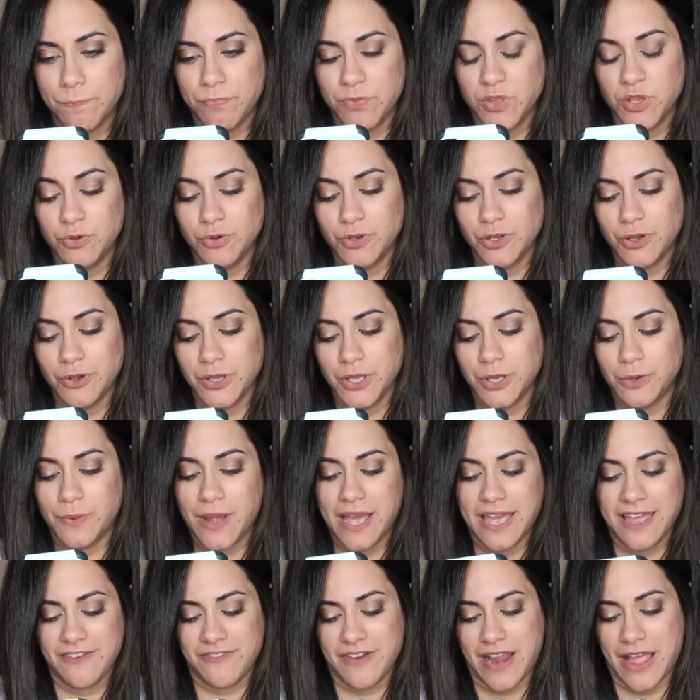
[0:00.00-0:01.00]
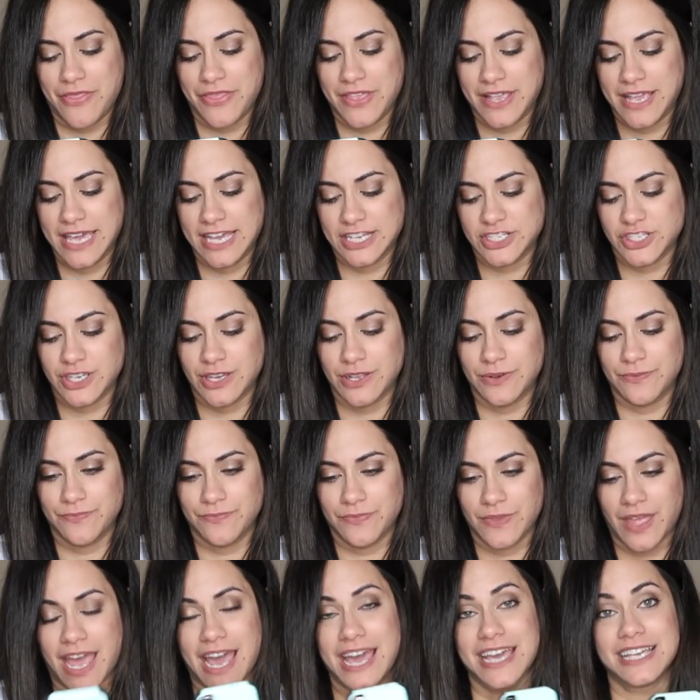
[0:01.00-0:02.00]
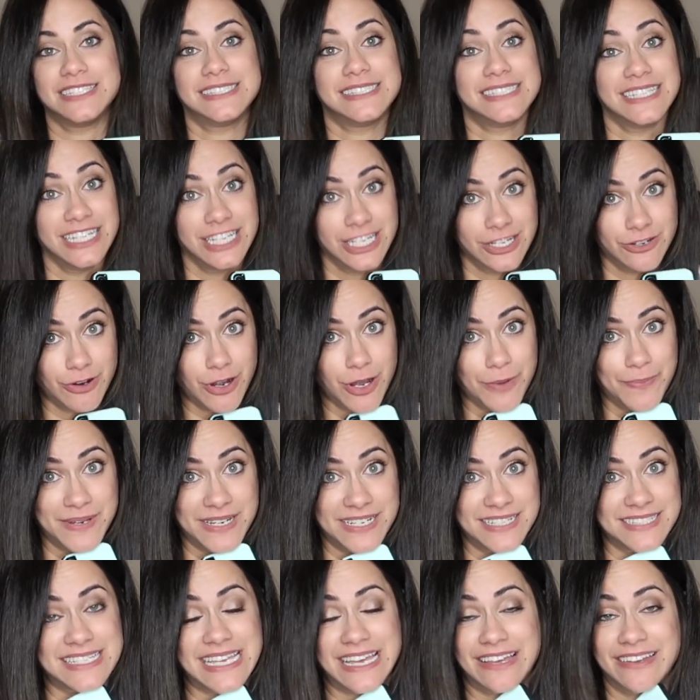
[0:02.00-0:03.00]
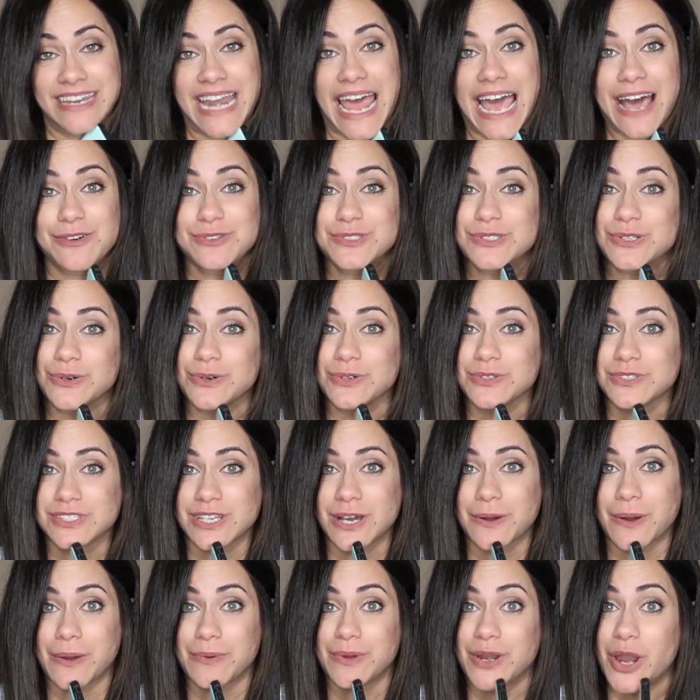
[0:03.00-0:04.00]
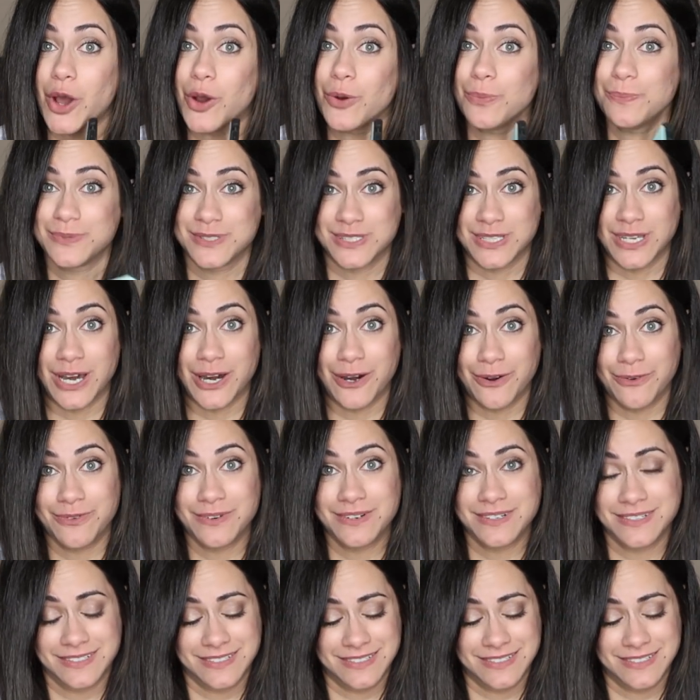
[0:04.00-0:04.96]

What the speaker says: You know your way around the kitchen. I did grow up in an Italian household, so I would hope so.